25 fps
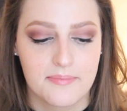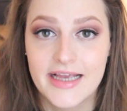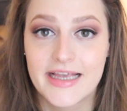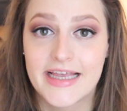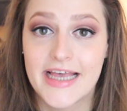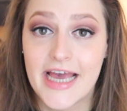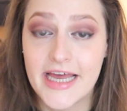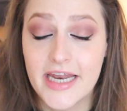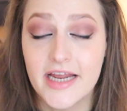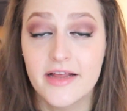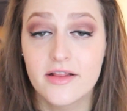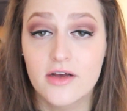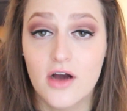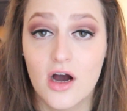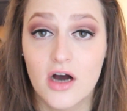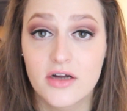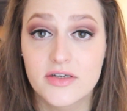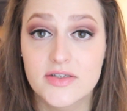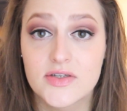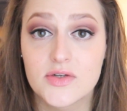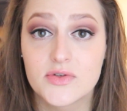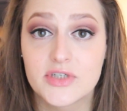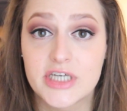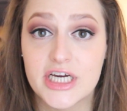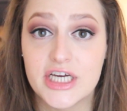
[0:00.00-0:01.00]
Getting the
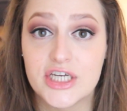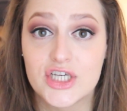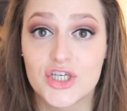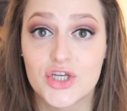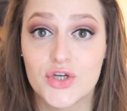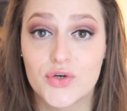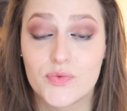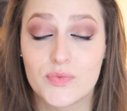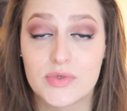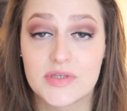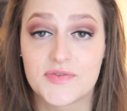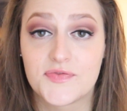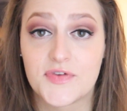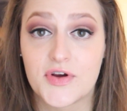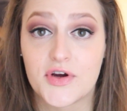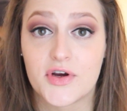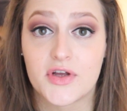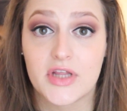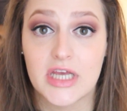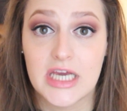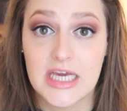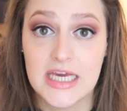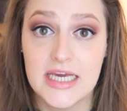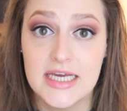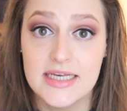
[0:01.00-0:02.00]
consultation was
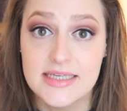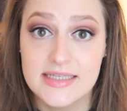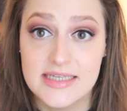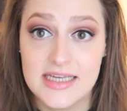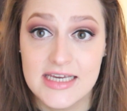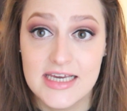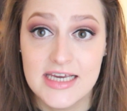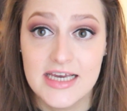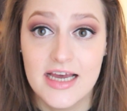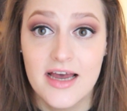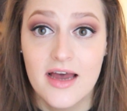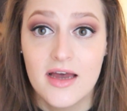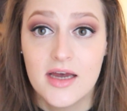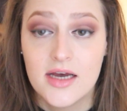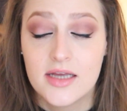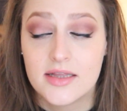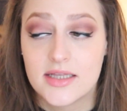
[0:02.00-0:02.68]
fairly easy.